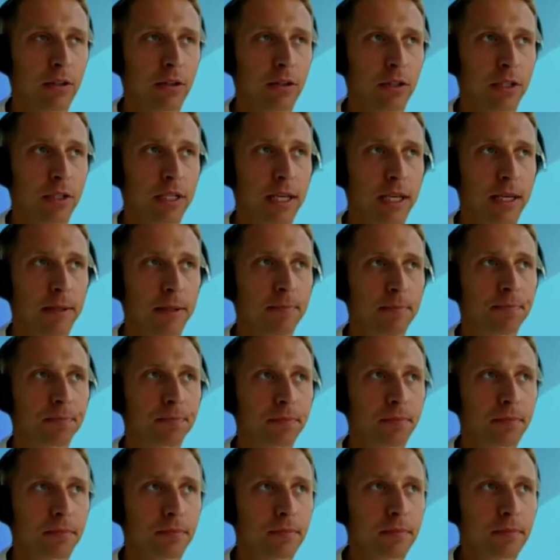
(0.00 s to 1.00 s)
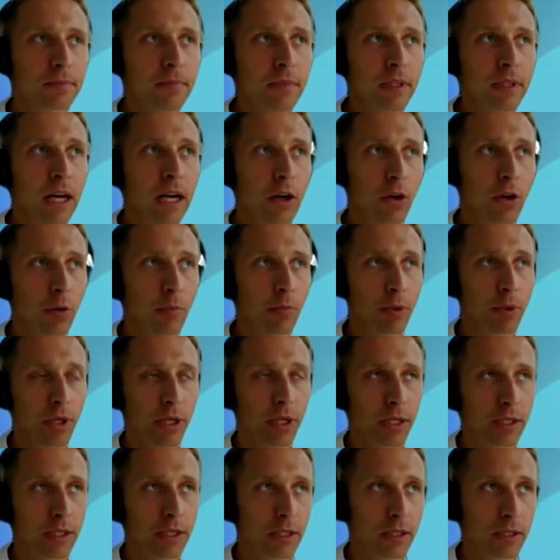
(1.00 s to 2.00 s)
to put
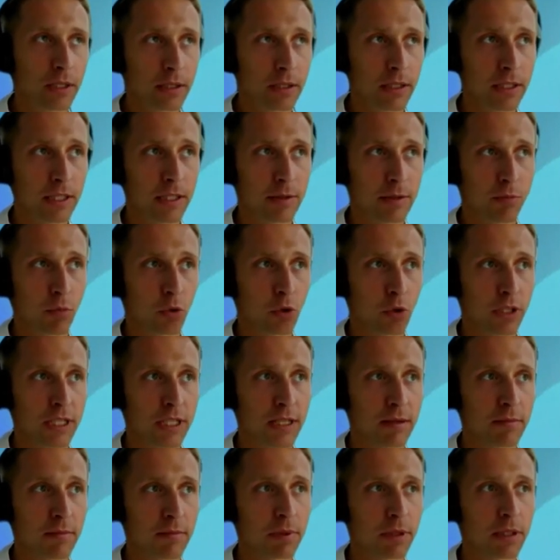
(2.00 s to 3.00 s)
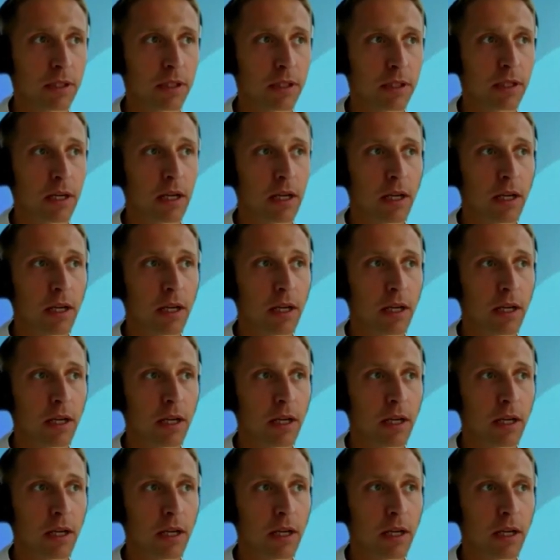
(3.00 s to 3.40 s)
it this more simpler,